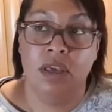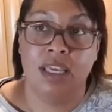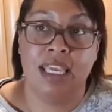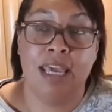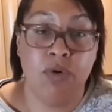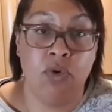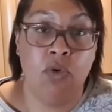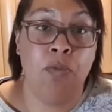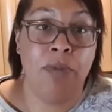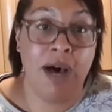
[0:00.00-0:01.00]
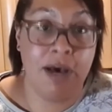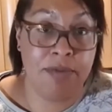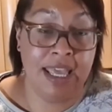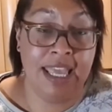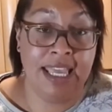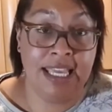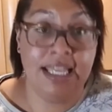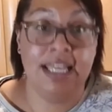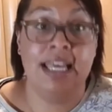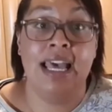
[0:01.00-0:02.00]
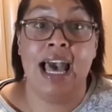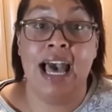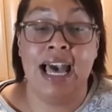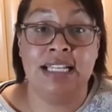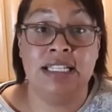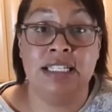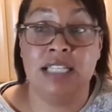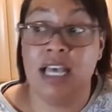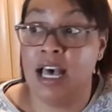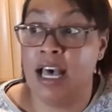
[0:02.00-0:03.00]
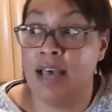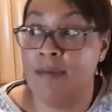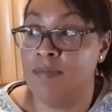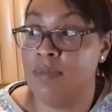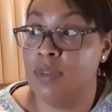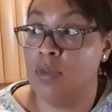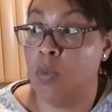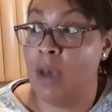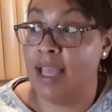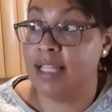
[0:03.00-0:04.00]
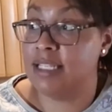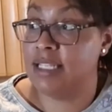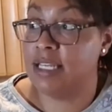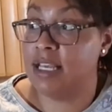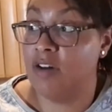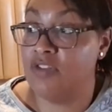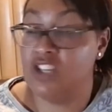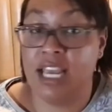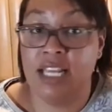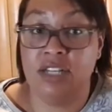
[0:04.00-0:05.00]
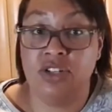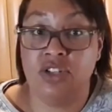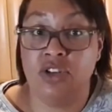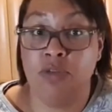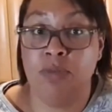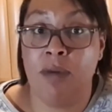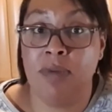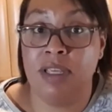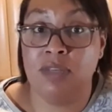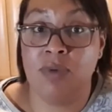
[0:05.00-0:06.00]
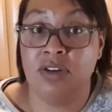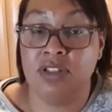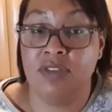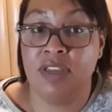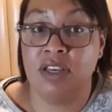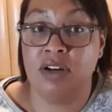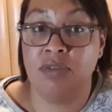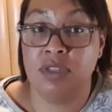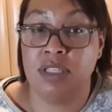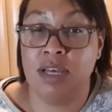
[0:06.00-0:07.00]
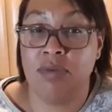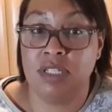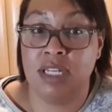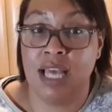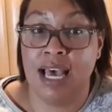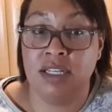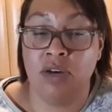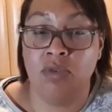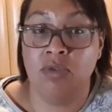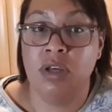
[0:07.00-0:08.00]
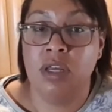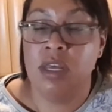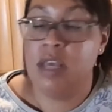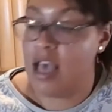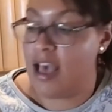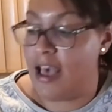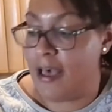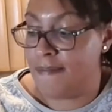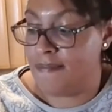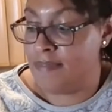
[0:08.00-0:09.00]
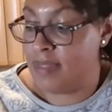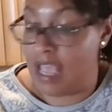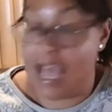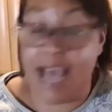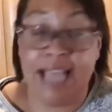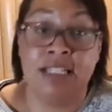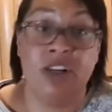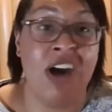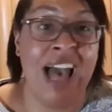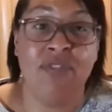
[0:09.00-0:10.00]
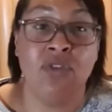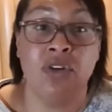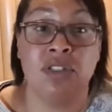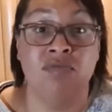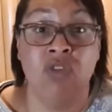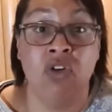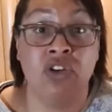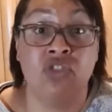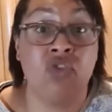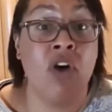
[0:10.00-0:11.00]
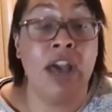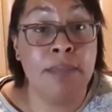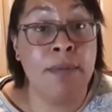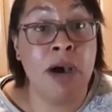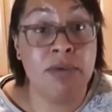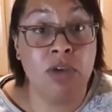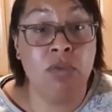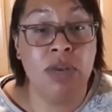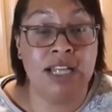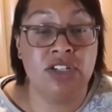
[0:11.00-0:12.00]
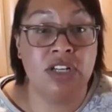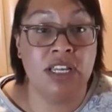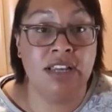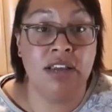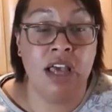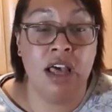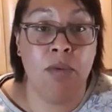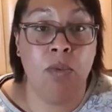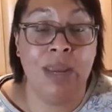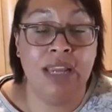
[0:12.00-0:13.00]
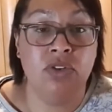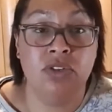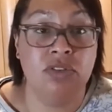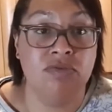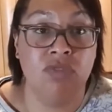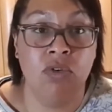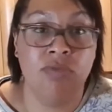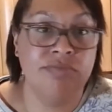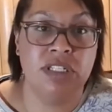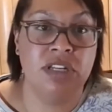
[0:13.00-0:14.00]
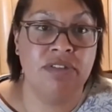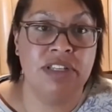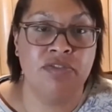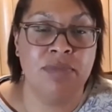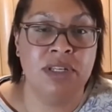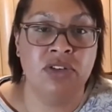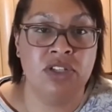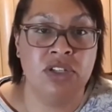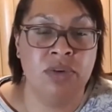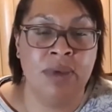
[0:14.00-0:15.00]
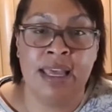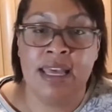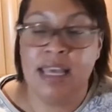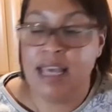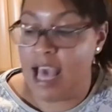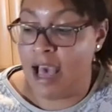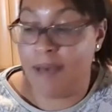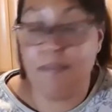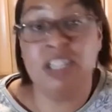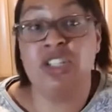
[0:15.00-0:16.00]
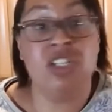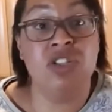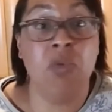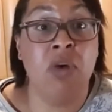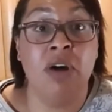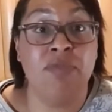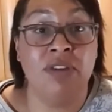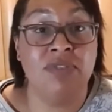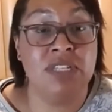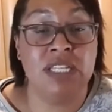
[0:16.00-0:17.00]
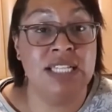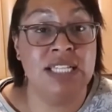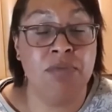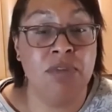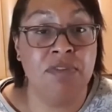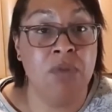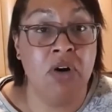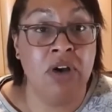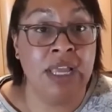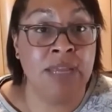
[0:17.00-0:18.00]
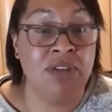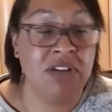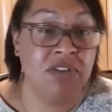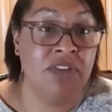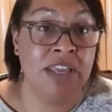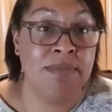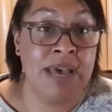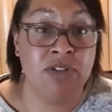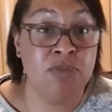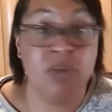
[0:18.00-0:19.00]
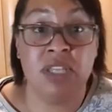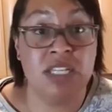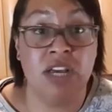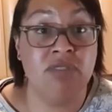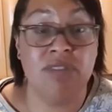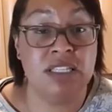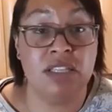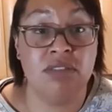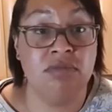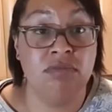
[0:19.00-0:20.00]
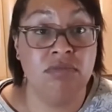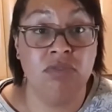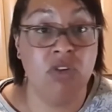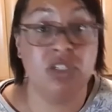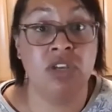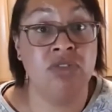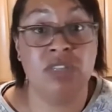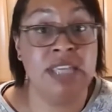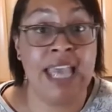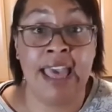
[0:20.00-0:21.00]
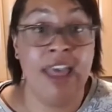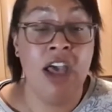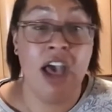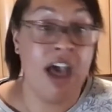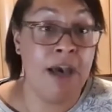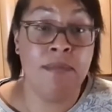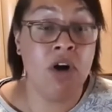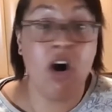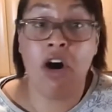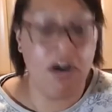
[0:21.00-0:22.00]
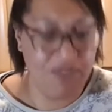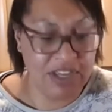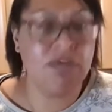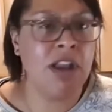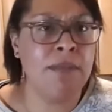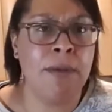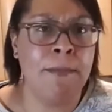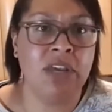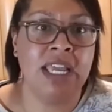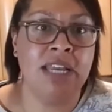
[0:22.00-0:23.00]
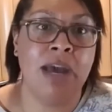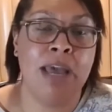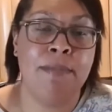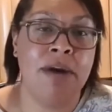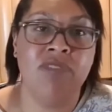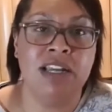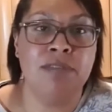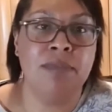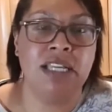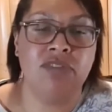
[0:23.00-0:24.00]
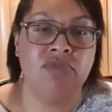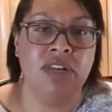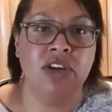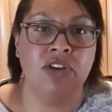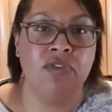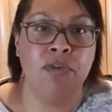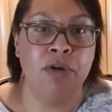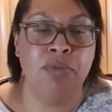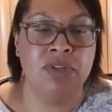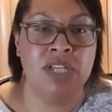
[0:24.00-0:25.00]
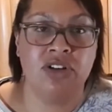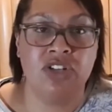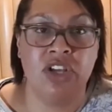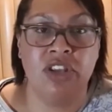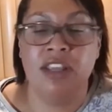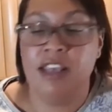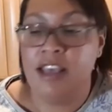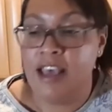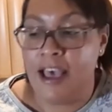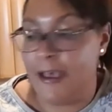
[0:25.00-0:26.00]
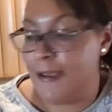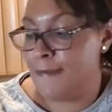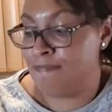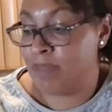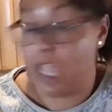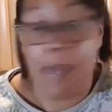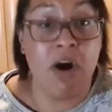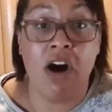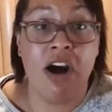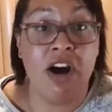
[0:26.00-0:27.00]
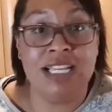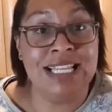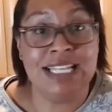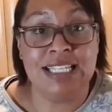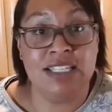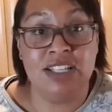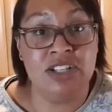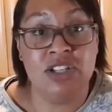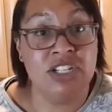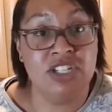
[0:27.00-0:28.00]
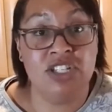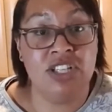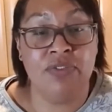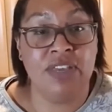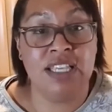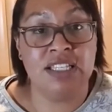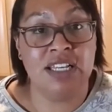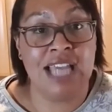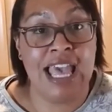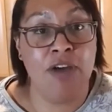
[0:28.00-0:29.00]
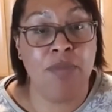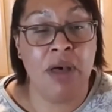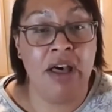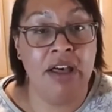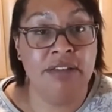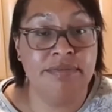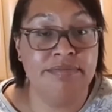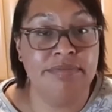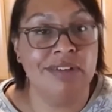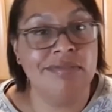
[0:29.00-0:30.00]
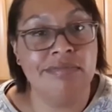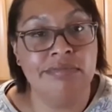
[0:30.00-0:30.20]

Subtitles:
kibble puppy, and the wet I've changed to puppy as well, because I think that was an adult. And I have got some raw. I could try it. The pups I will actually wean onto raw, so there's no reason for me not to do it. But it's just not what I've previously done with my pregnant females, but there's no reason not to. So yeah, I think I wrote in my book anyway about red meat is really good for milk production. But in this instance, I just don't think it's going to help her. But